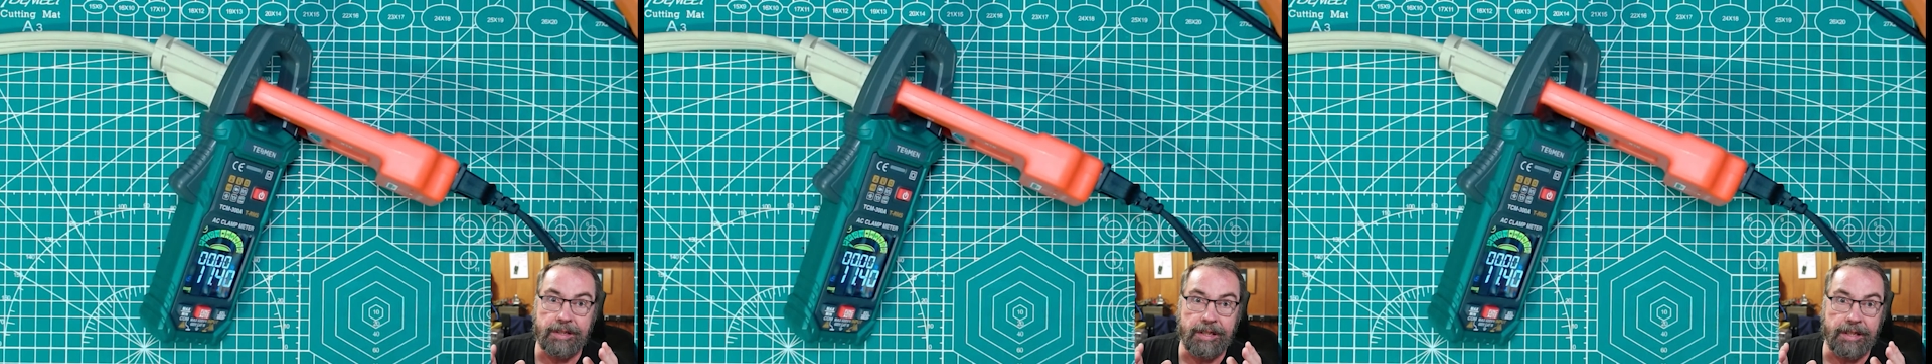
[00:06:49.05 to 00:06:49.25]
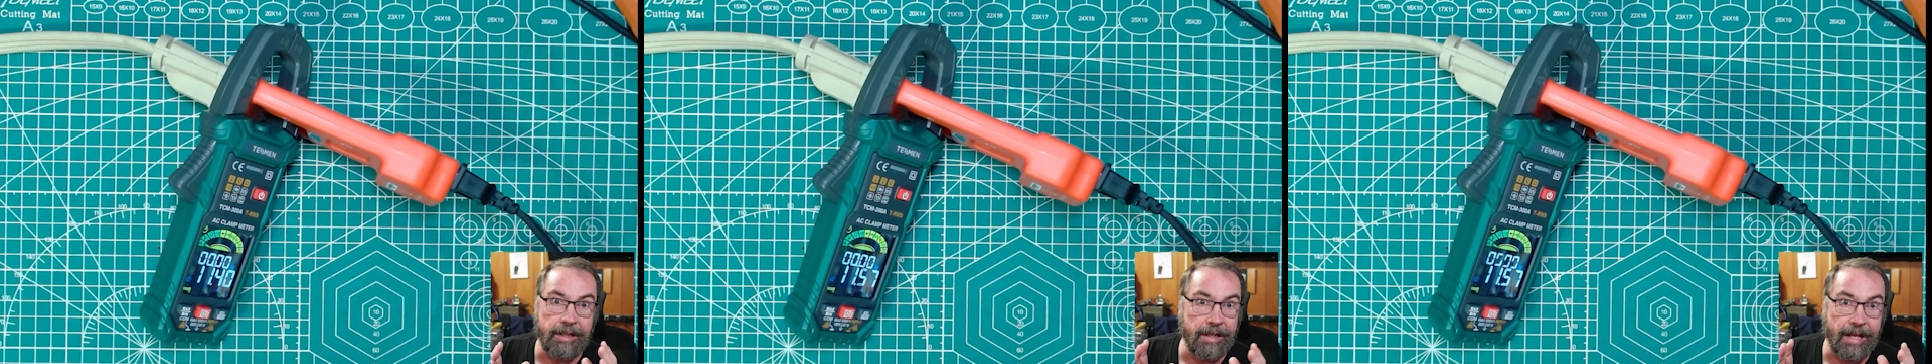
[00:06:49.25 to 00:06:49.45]

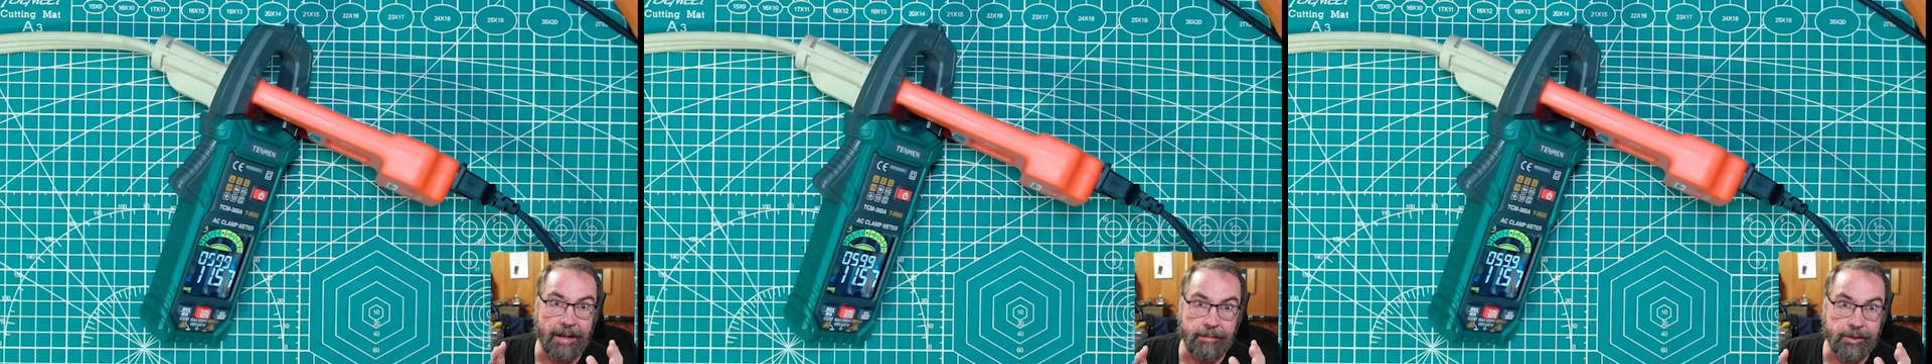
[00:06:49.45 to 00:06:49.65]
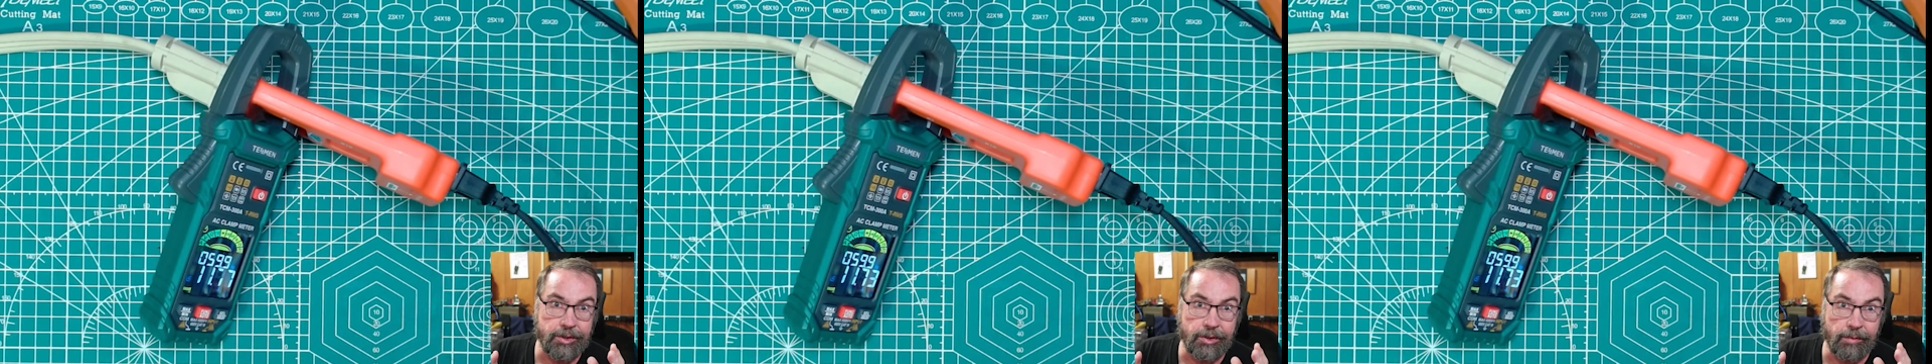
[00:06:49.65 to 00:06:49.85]
in
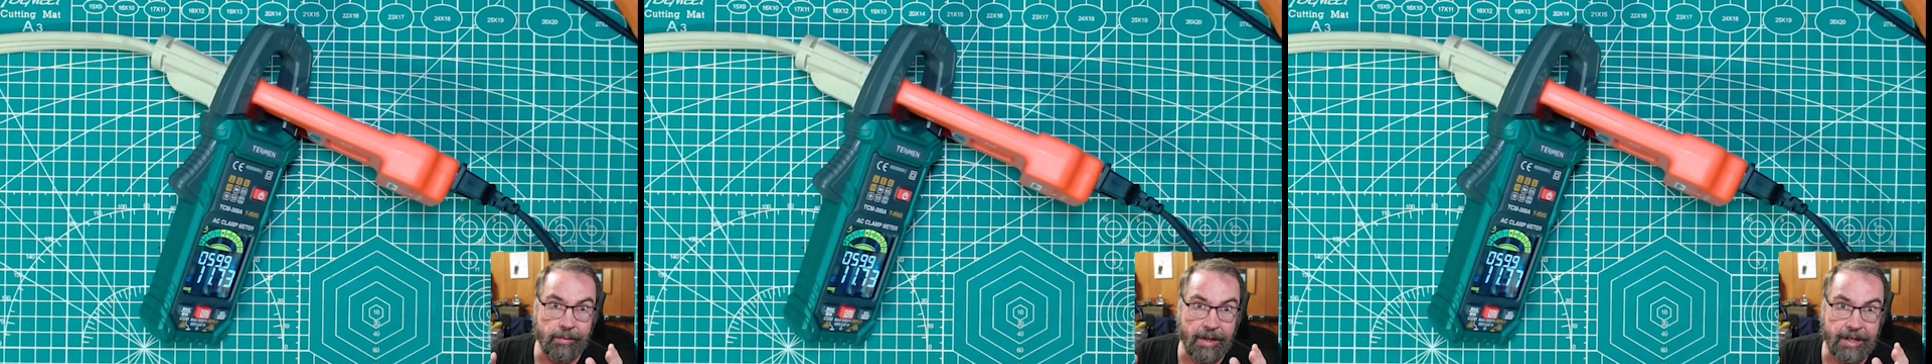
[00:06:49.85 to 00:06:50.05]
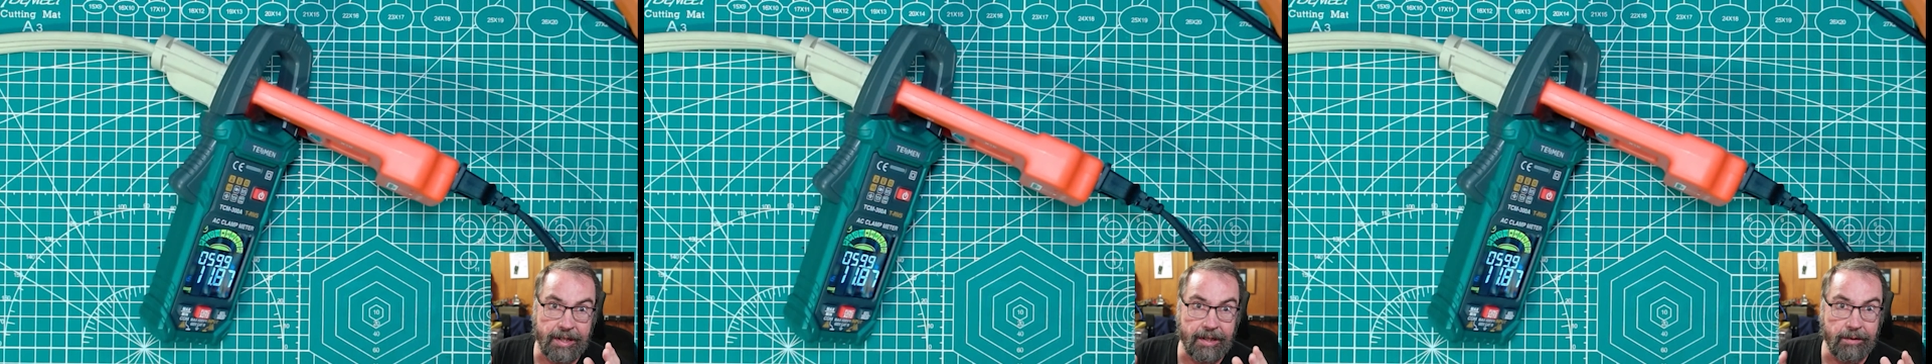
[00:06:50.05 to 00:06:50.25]
amateur
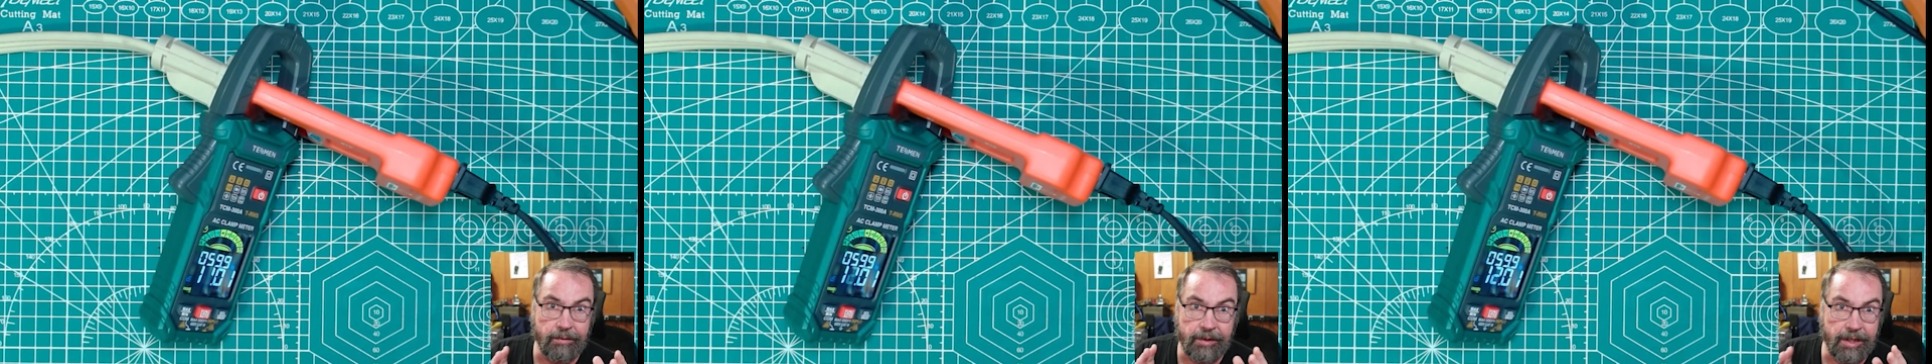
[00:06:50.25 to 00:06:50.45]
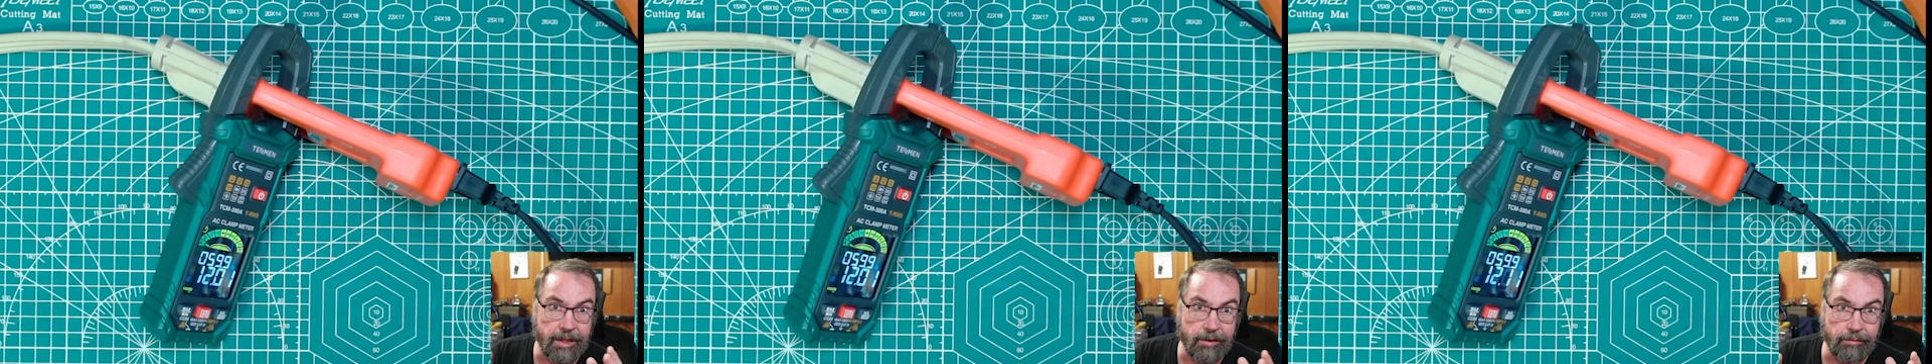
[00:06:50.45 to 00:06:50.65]
radio,
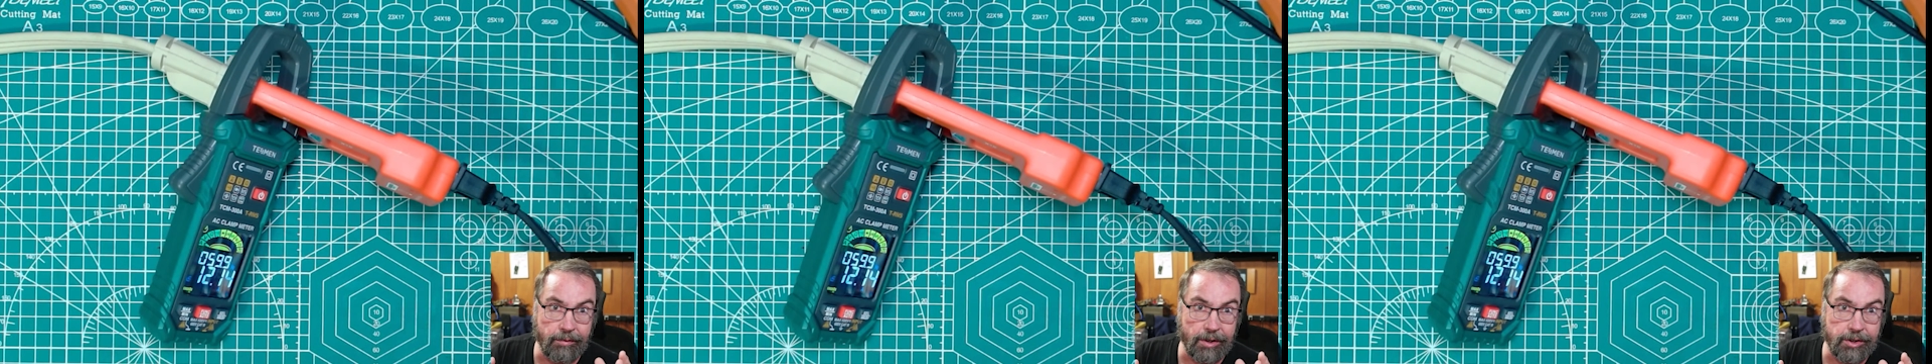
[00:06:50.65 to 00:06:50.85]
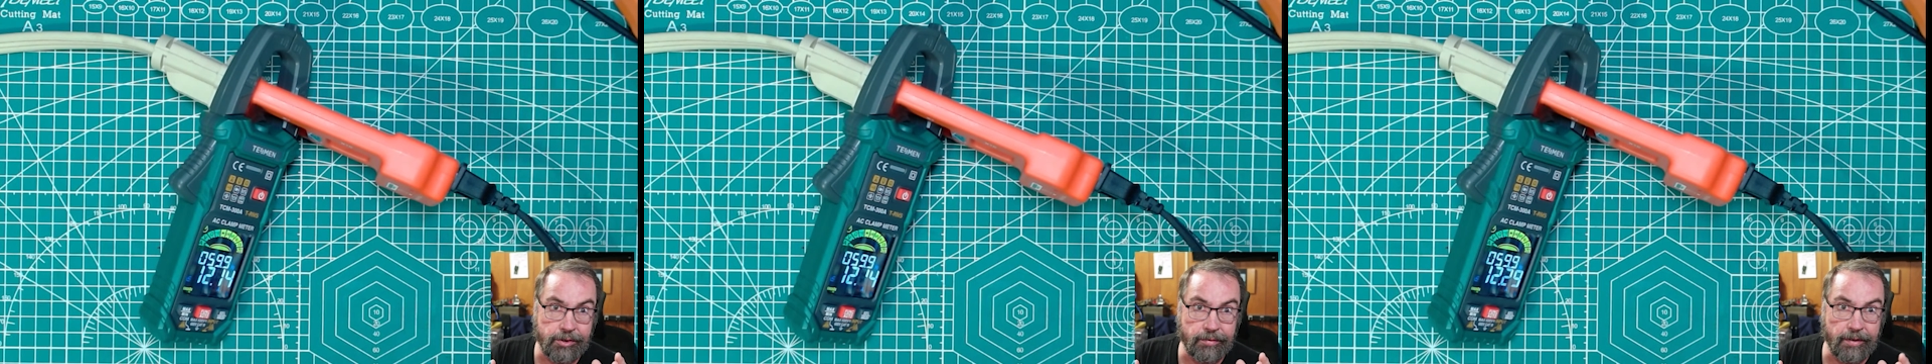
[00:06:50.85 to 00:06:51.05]
the
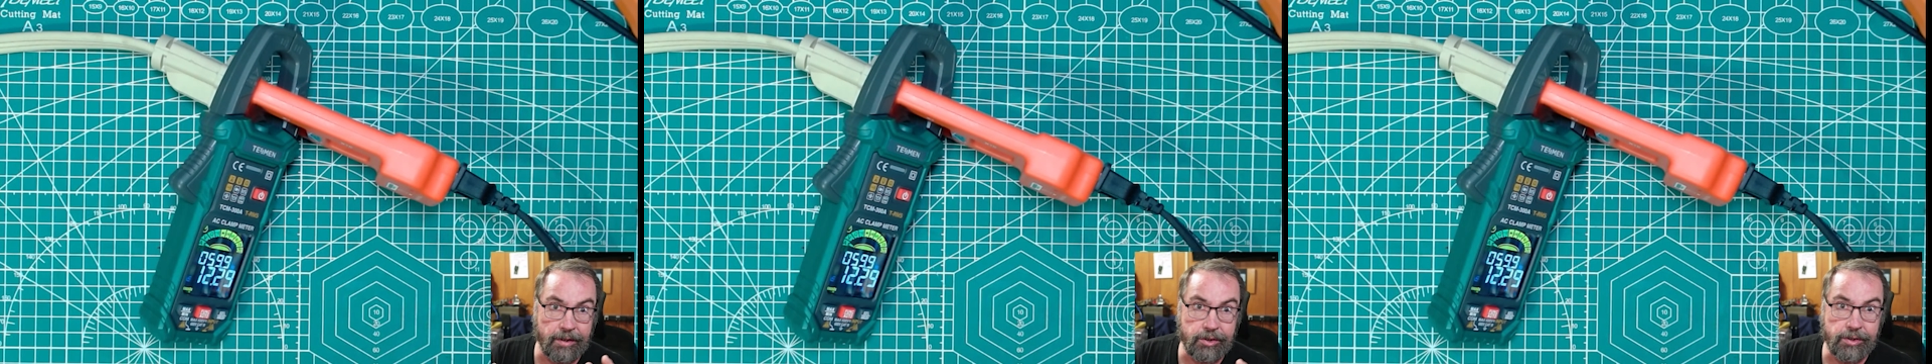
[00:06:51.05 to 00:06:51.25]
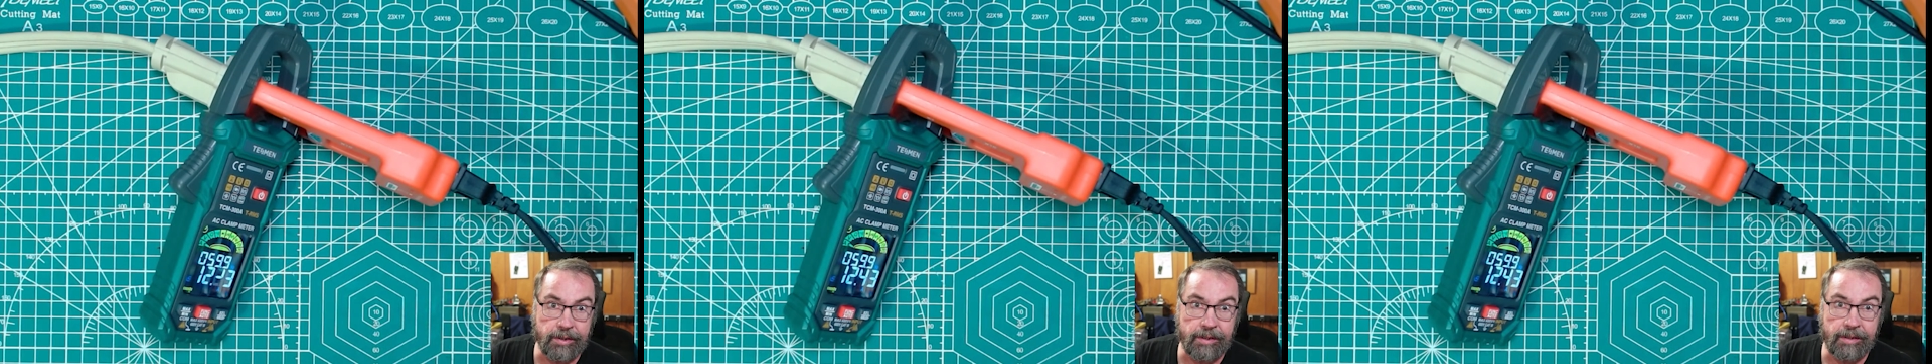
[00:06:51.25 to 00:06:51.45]
Inrush
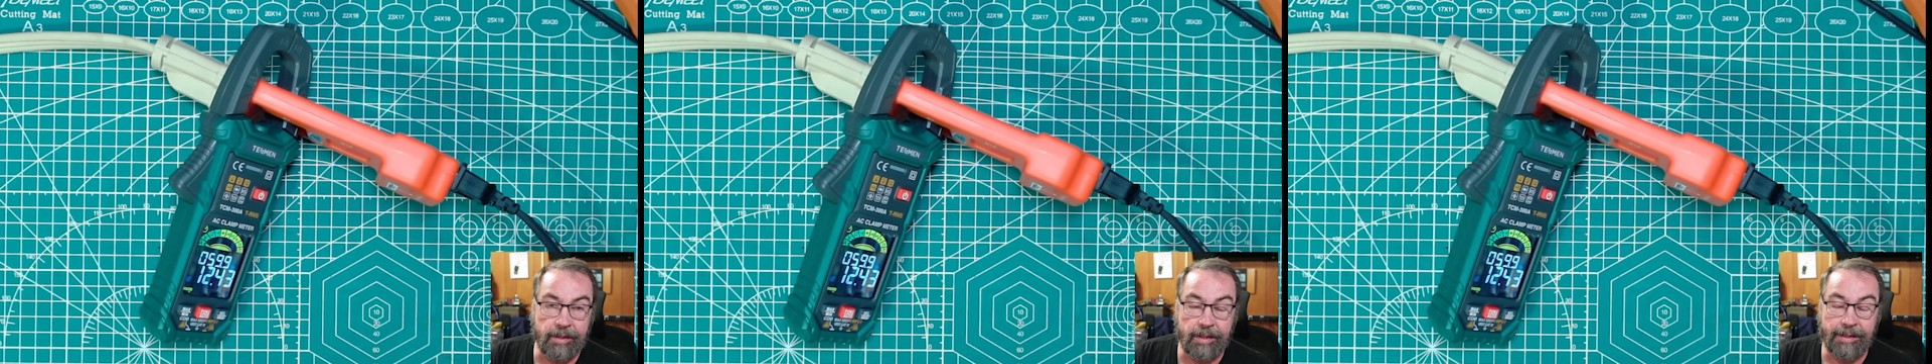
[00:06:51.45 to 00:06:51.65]
function.